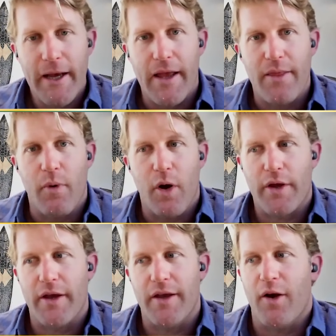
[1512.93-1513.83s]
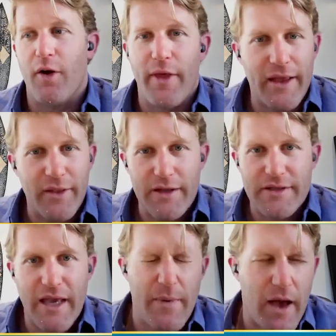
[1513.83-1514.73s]
And the market, all the
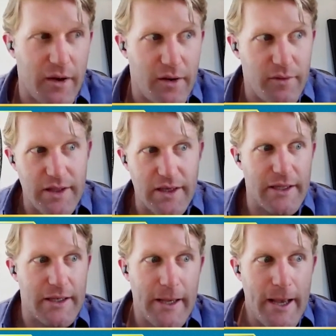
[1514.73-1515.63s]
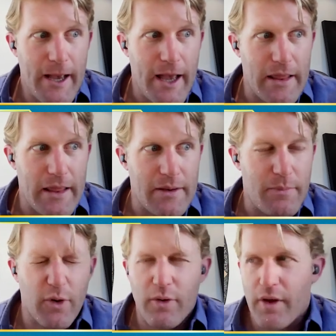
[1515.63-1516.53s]
headlines came out and everything. And then